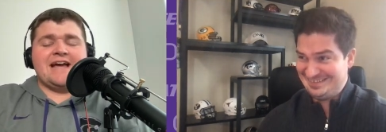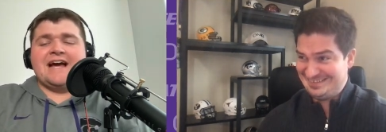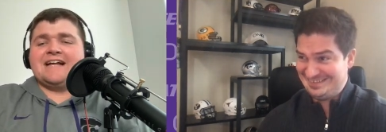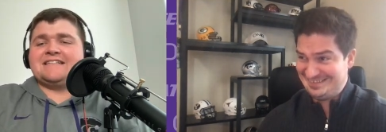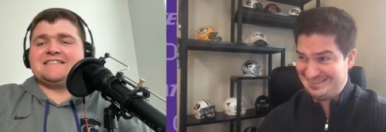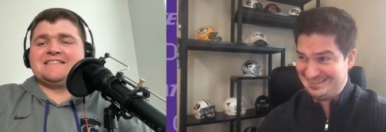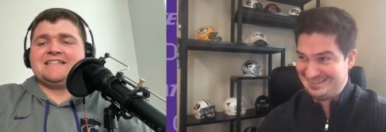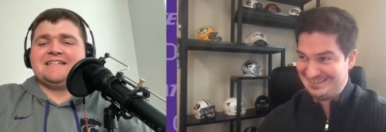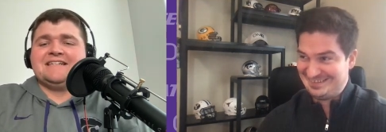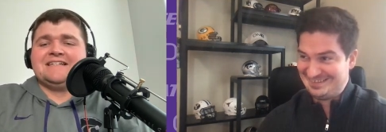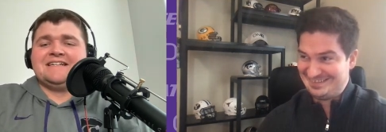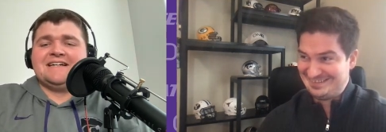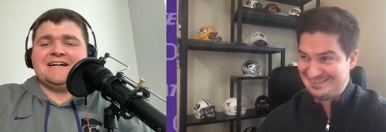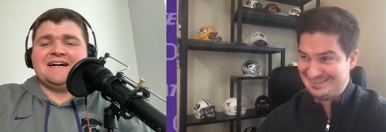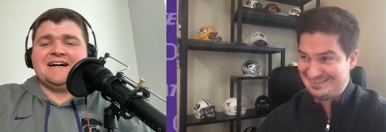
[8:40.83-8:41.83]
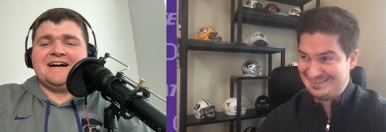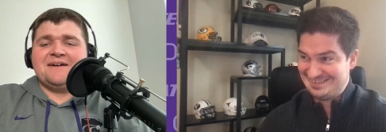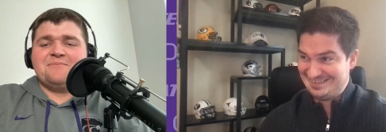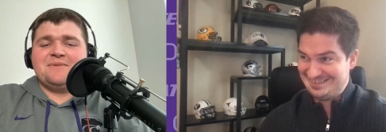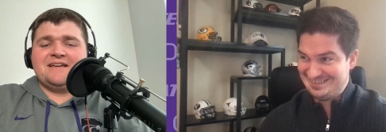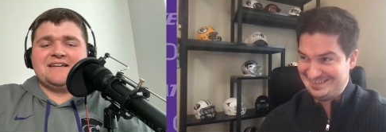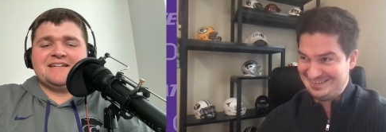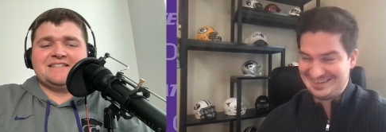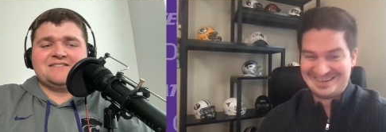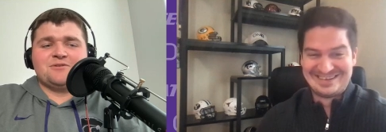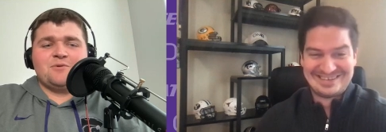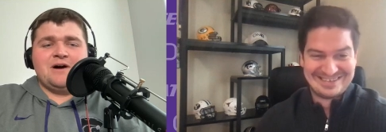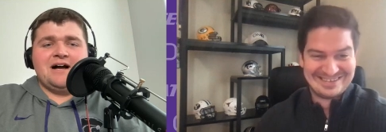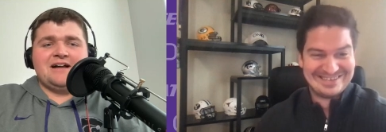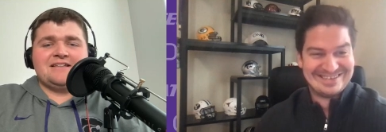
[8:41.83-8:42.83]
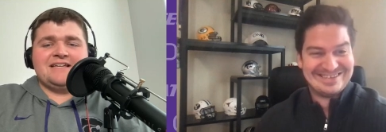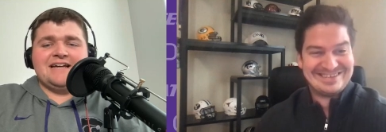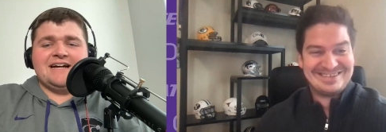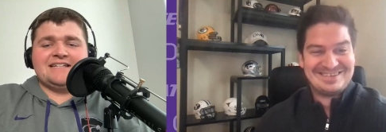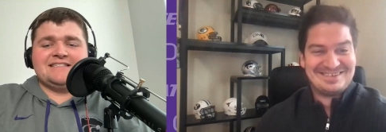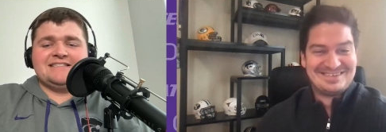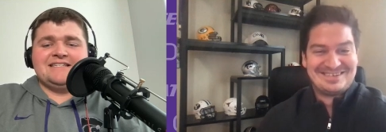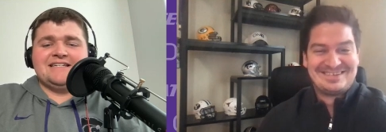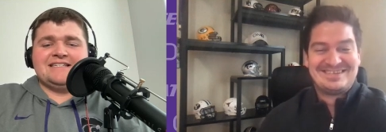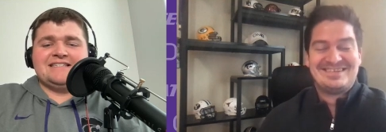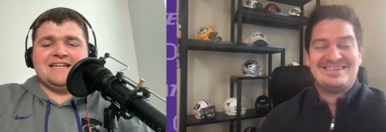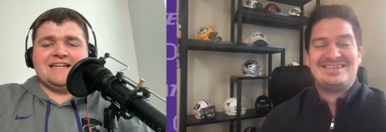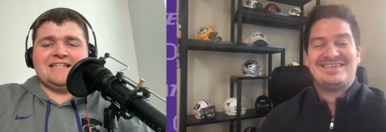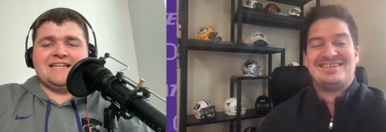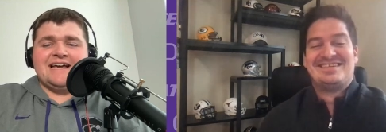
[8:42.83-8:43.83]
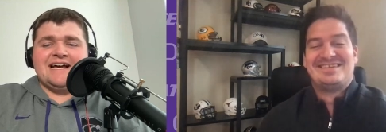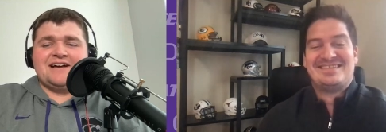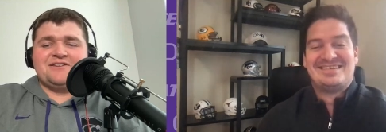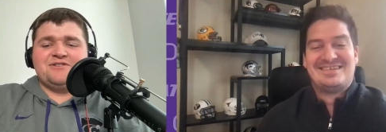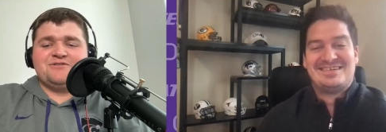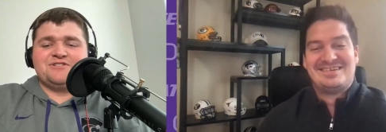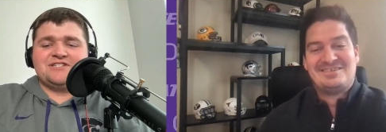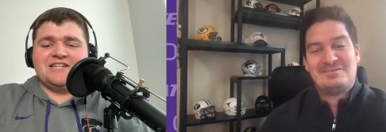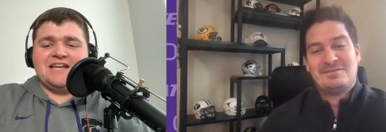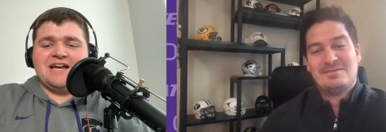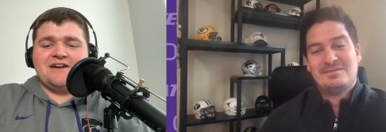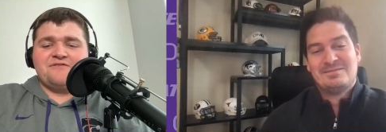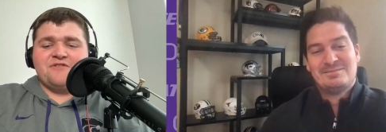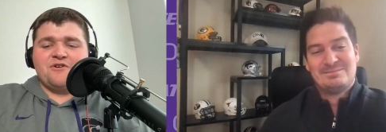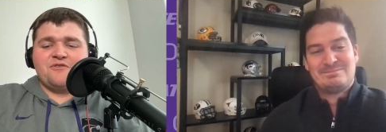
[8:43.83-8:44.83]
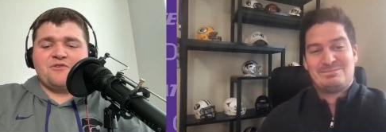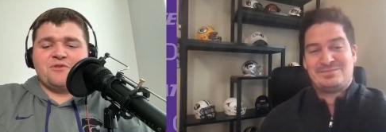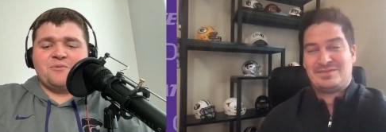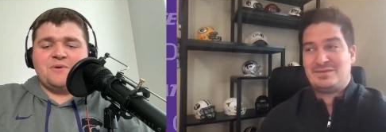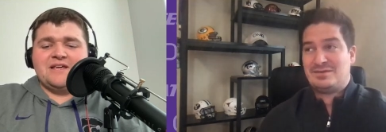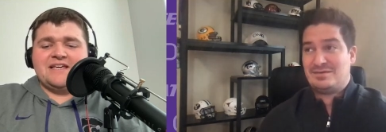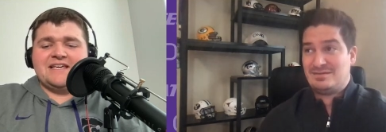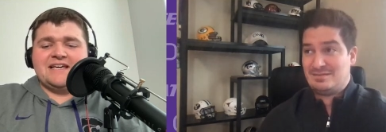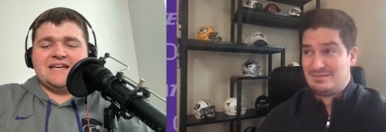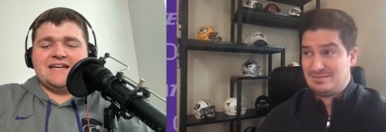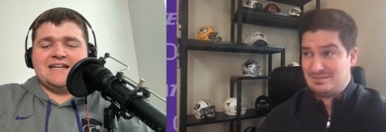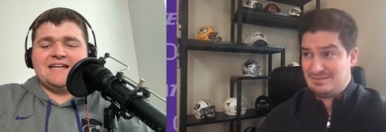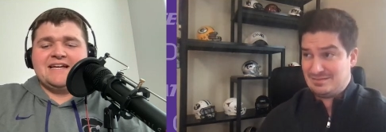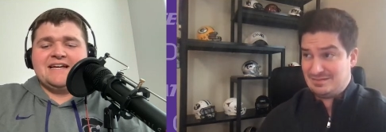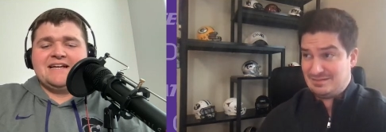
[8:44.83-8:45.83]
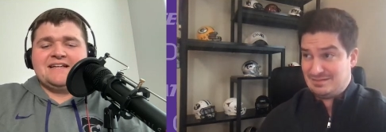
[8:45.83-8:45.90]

Speaker 1: cats uh, because the Wildcats did take down UCF over the weekend.